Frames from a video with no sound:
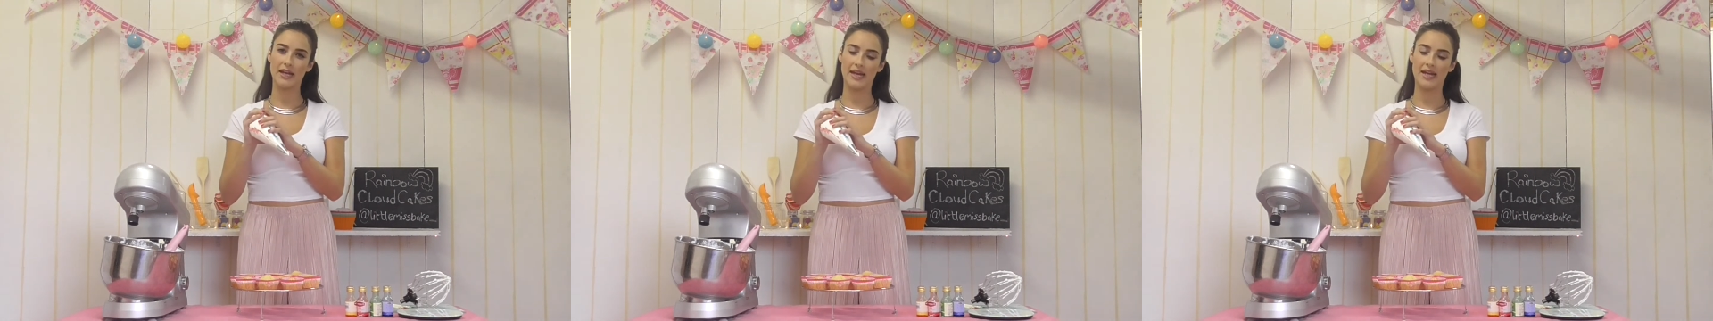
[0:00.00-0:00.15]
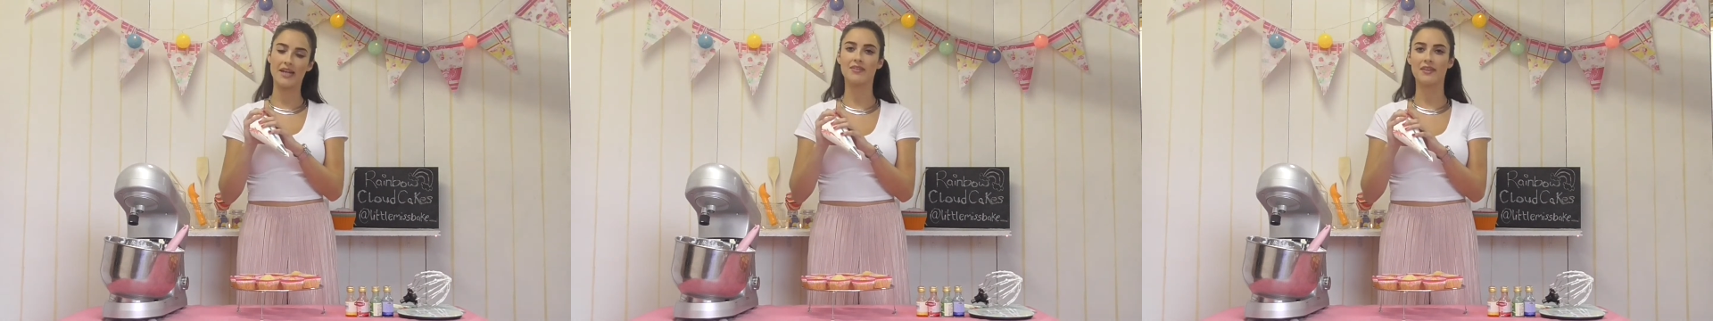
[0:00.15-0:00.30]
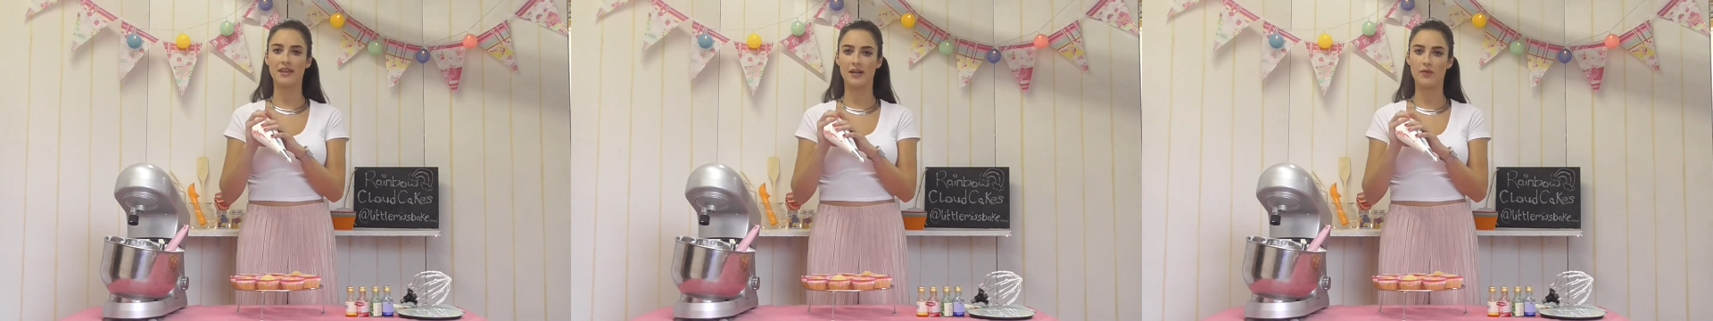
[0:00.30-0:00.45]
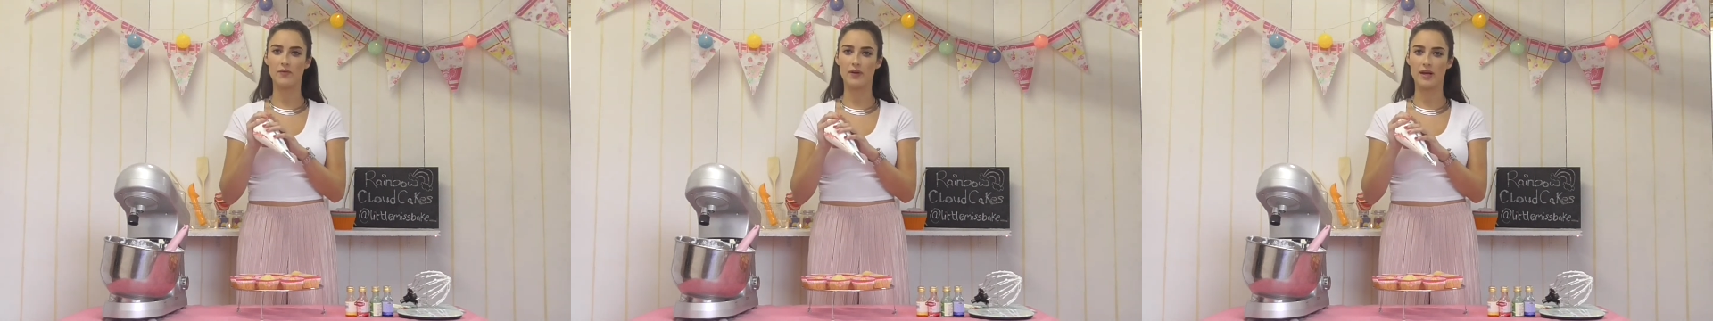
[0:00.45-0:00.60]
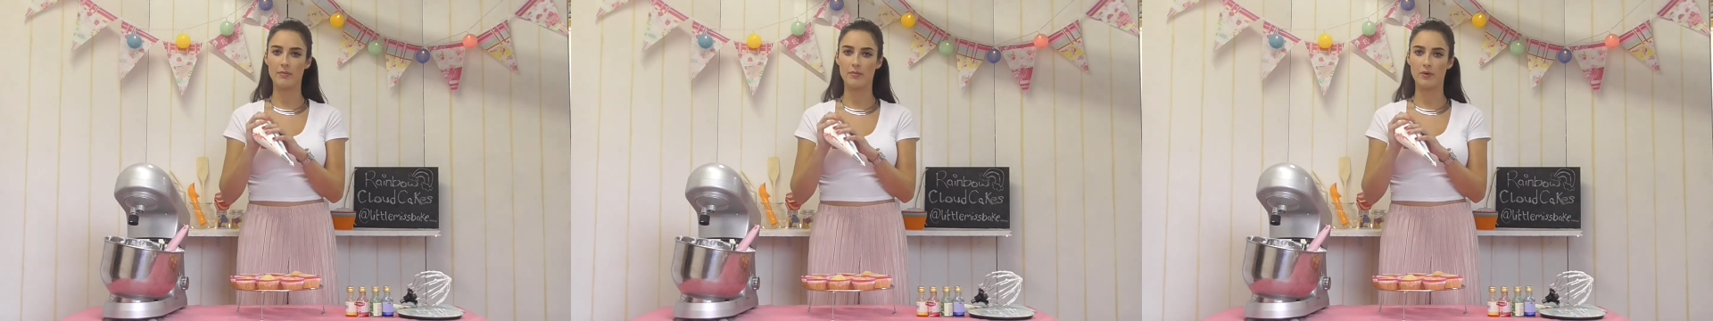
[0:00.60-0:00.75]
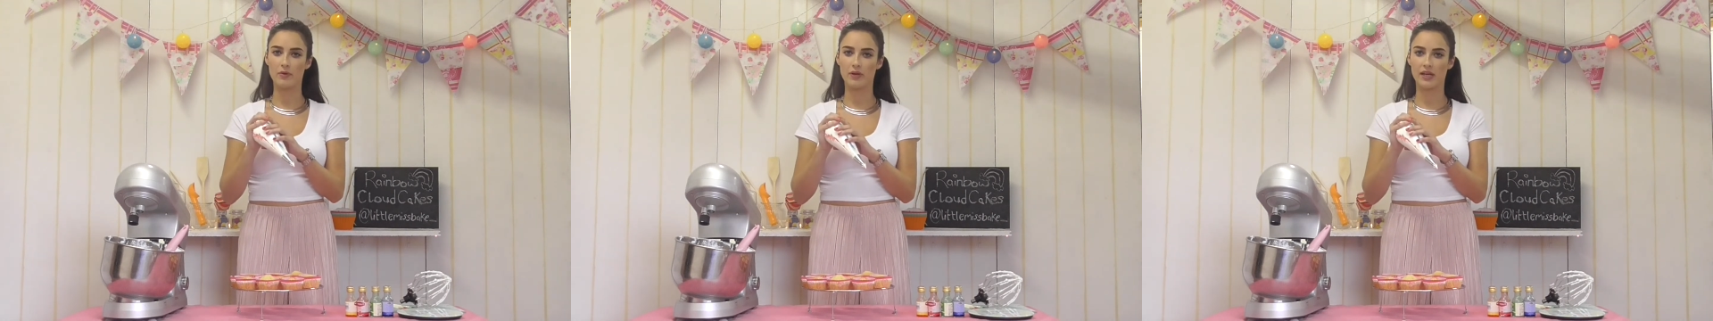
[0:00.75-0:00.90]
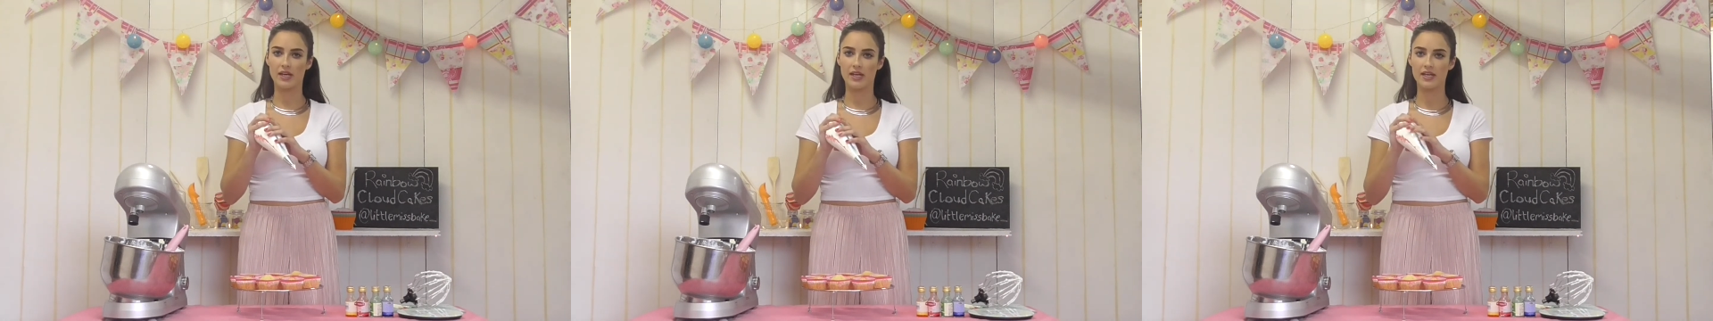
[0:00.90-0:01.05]
cake than a
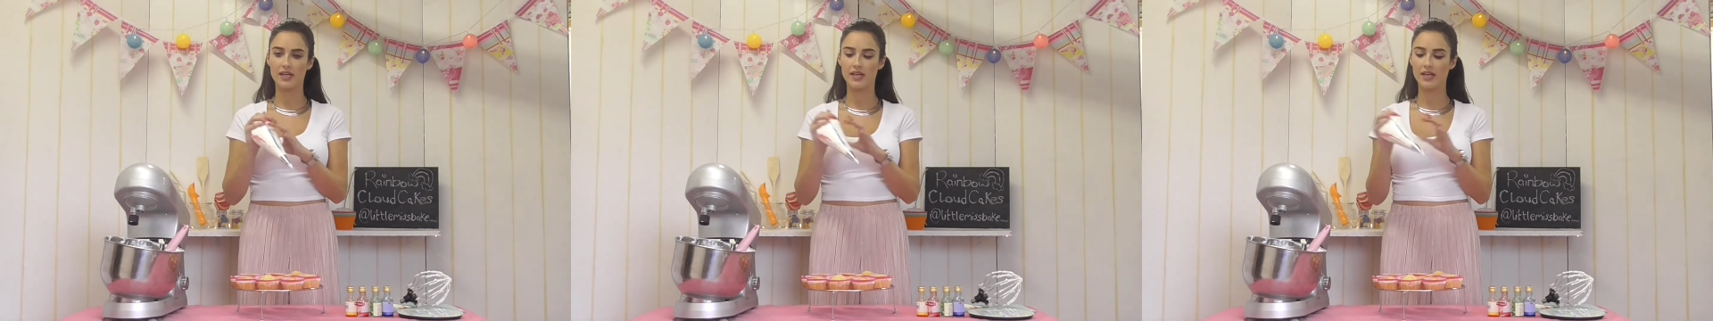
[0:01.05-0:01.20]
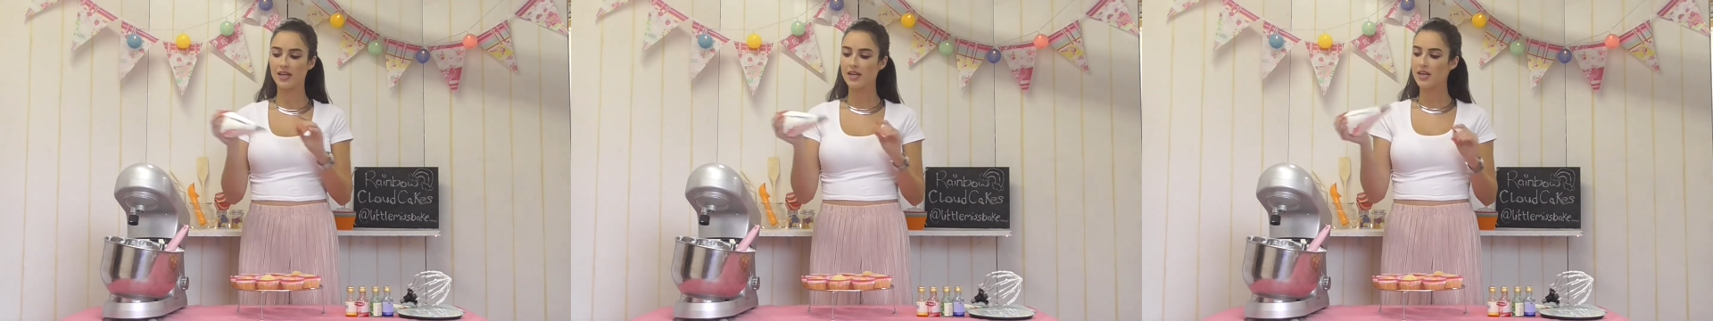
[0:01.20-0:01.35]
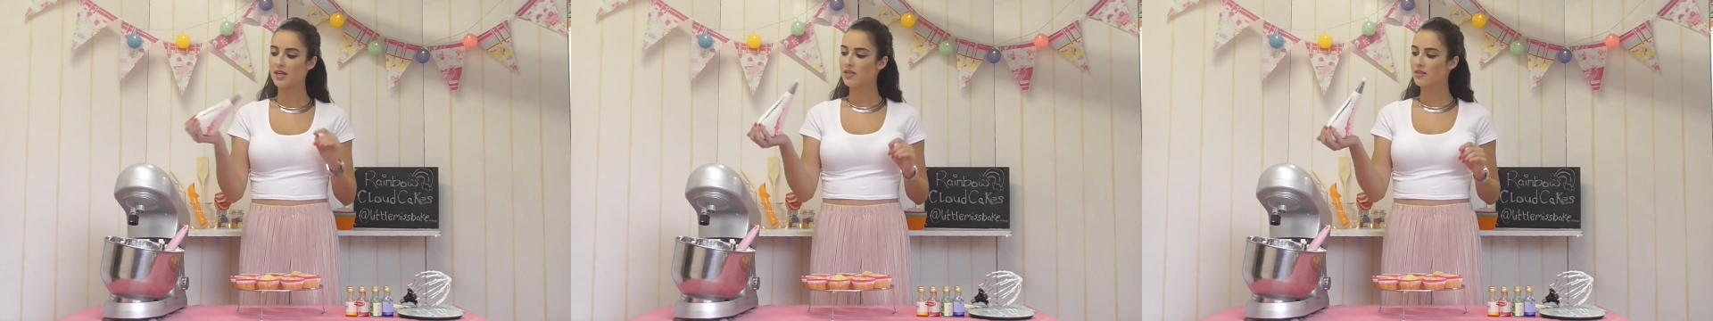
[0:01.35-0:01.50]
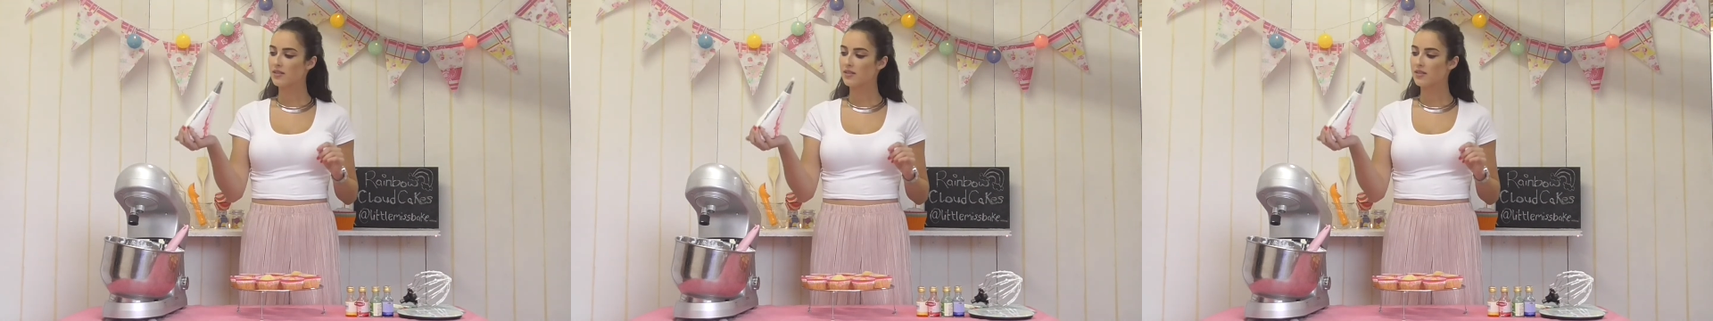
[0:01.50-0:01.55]
rainbow cake.